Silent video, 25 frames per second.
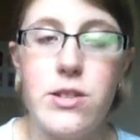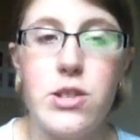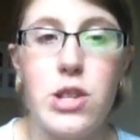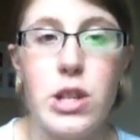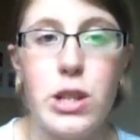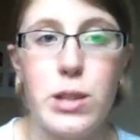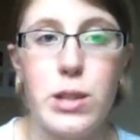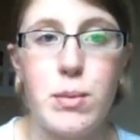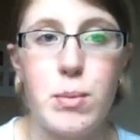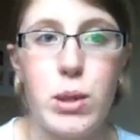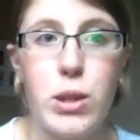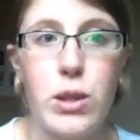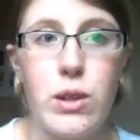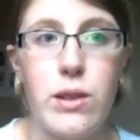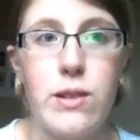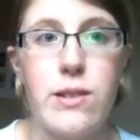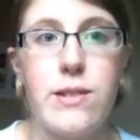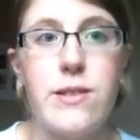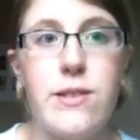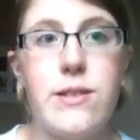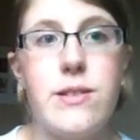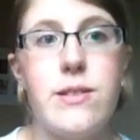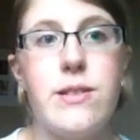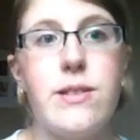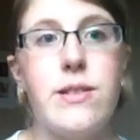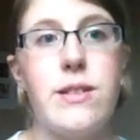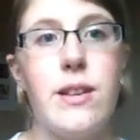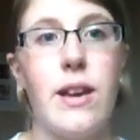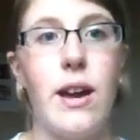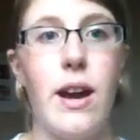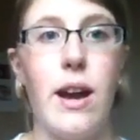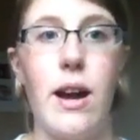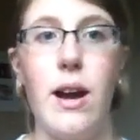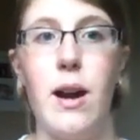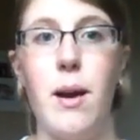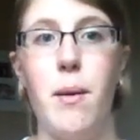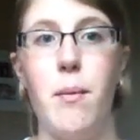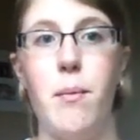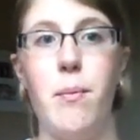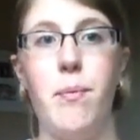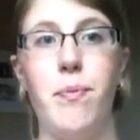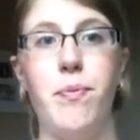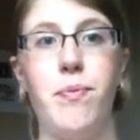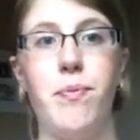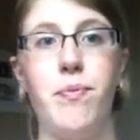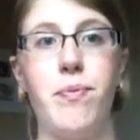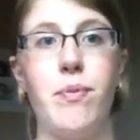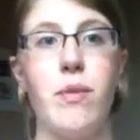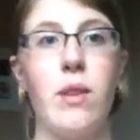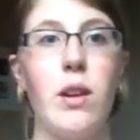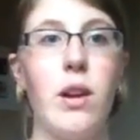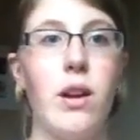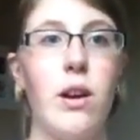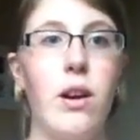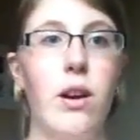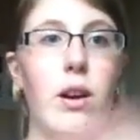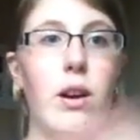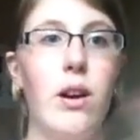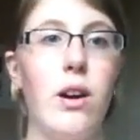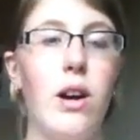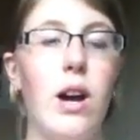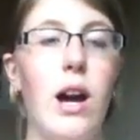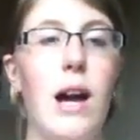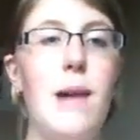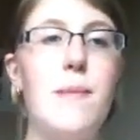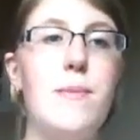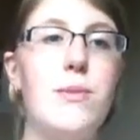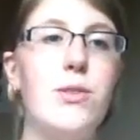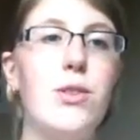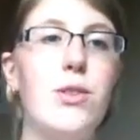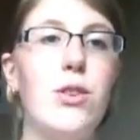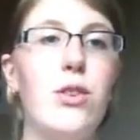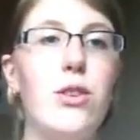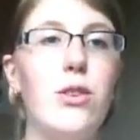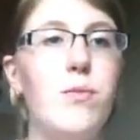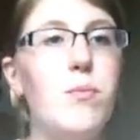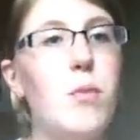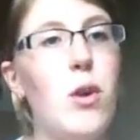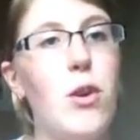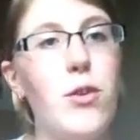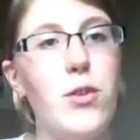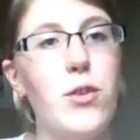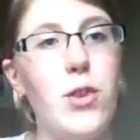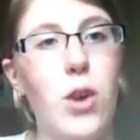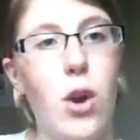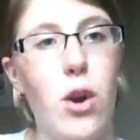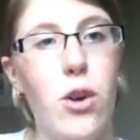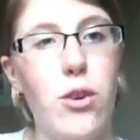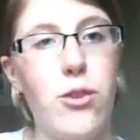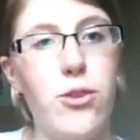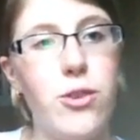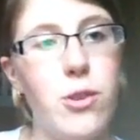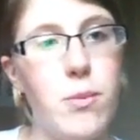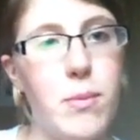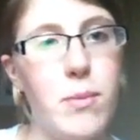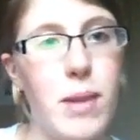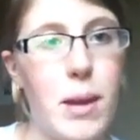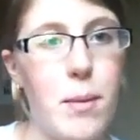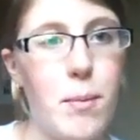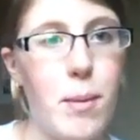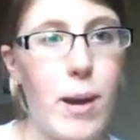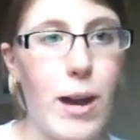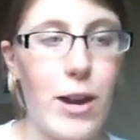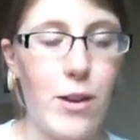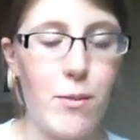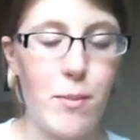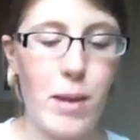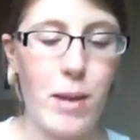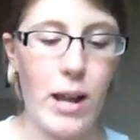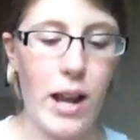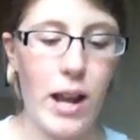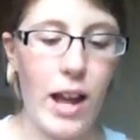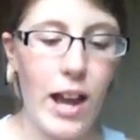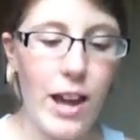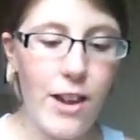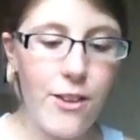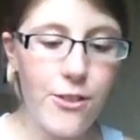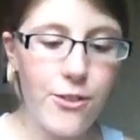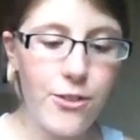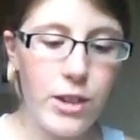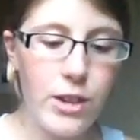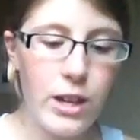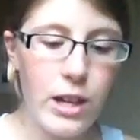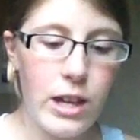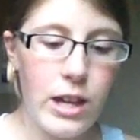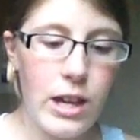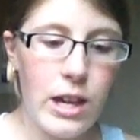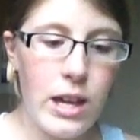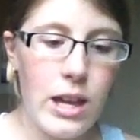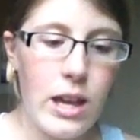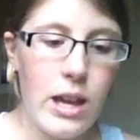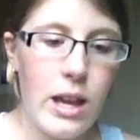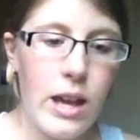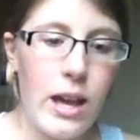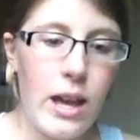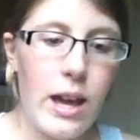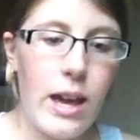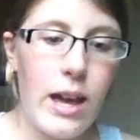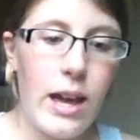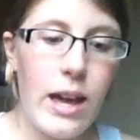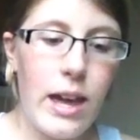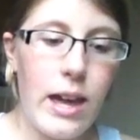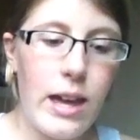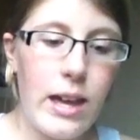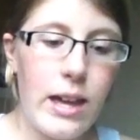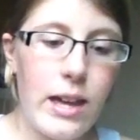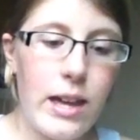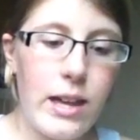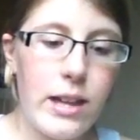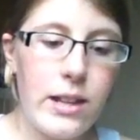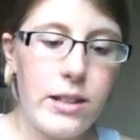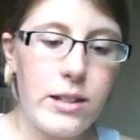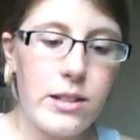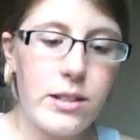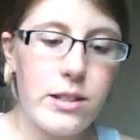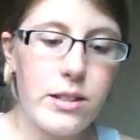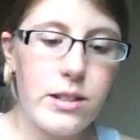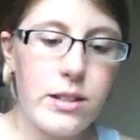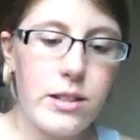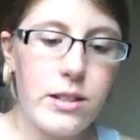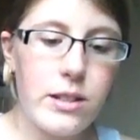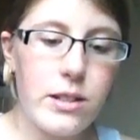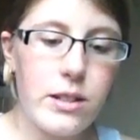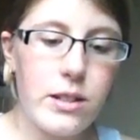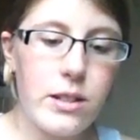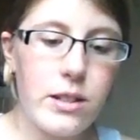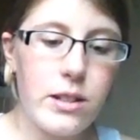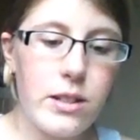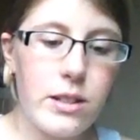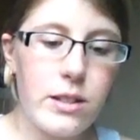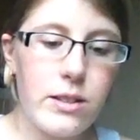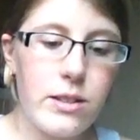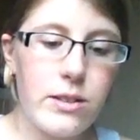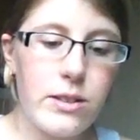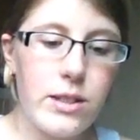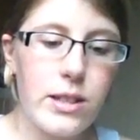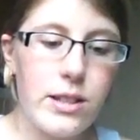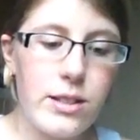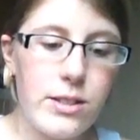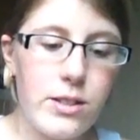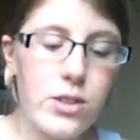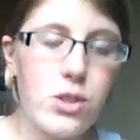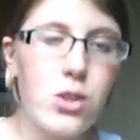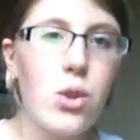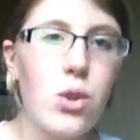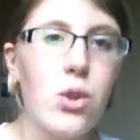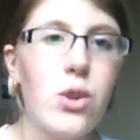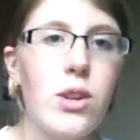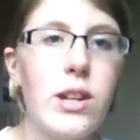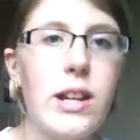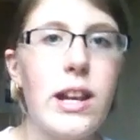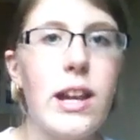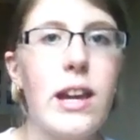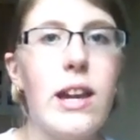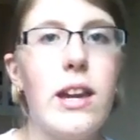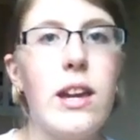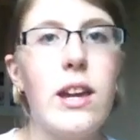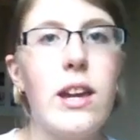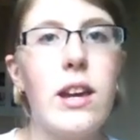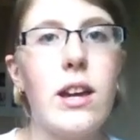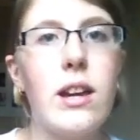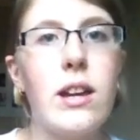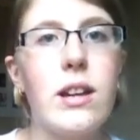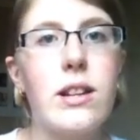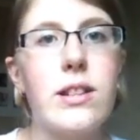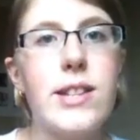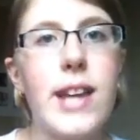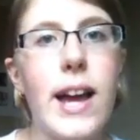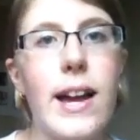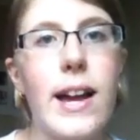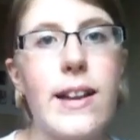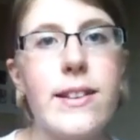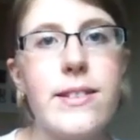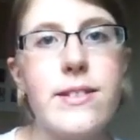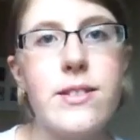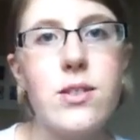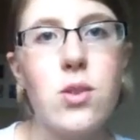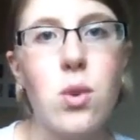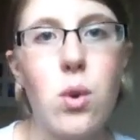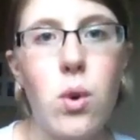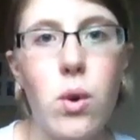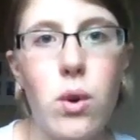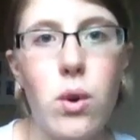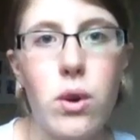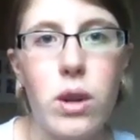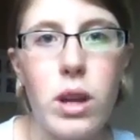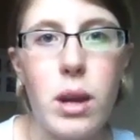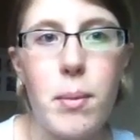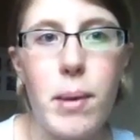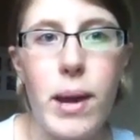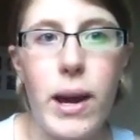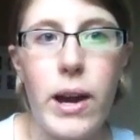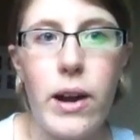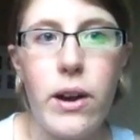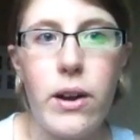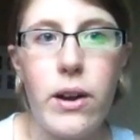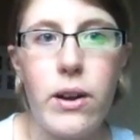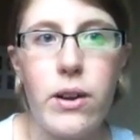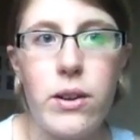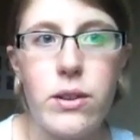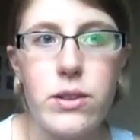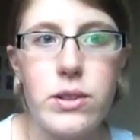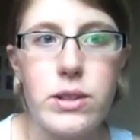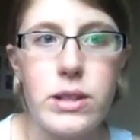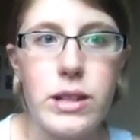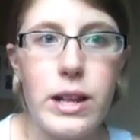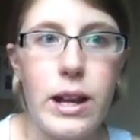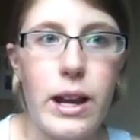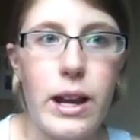just because I've sort of moved on from that part of my life. And the story does talk about